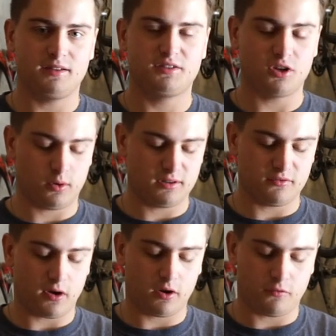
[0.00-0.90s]
So it is a
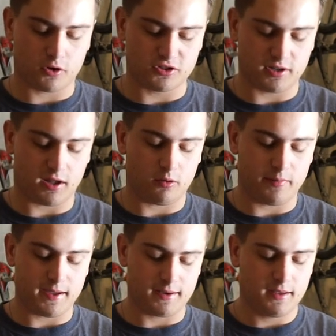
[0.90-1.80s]
very versatile
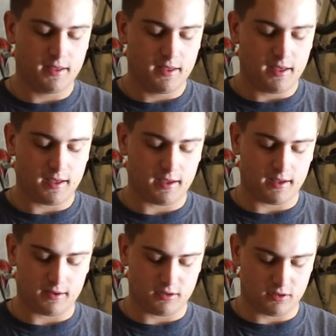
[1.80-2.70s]
bait
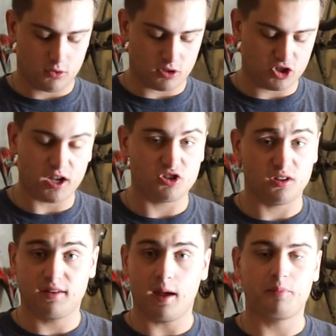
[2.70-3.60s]
and you can change
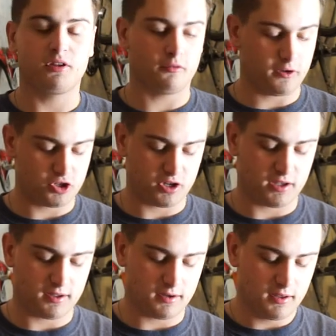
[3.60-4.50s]
the depth you're fishing
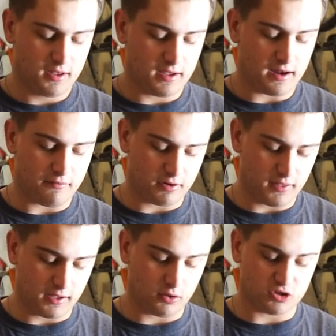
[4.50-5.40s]
in and
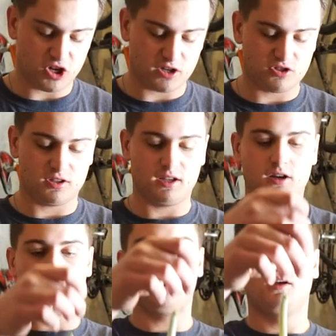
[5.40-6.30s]
everything. You can change the
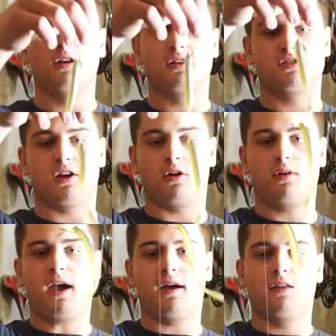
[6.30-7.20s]
leader. So
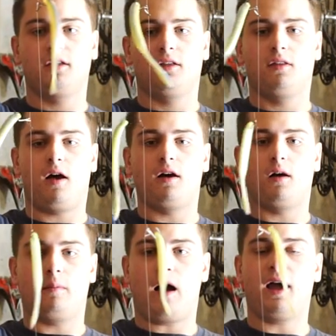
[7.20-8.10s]
yeah,
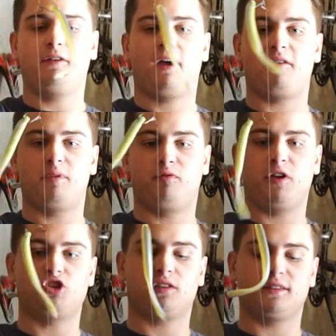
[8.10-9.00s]
um, I have been
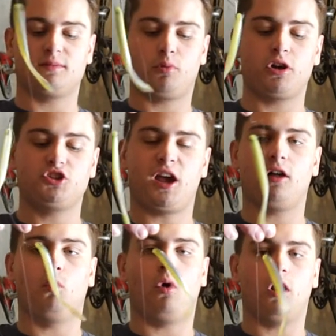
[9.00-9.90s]
fishing this in pretty
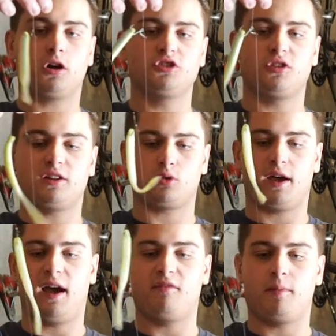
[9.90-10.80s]
shallow water, so that's
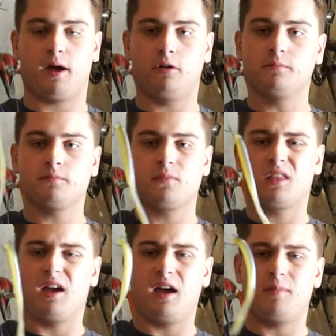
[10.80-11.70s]
why I have about
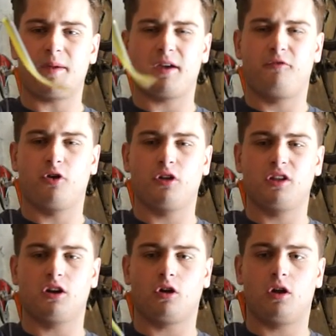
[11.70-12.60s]
eh, maybe a foot
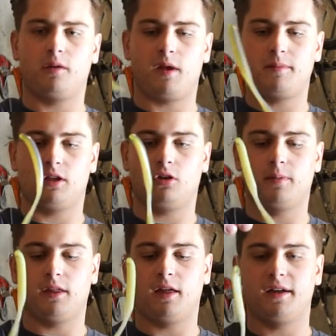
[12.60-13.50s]
leader on it, maybe a little
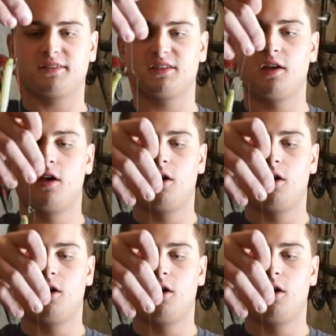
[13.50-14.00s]
bit less.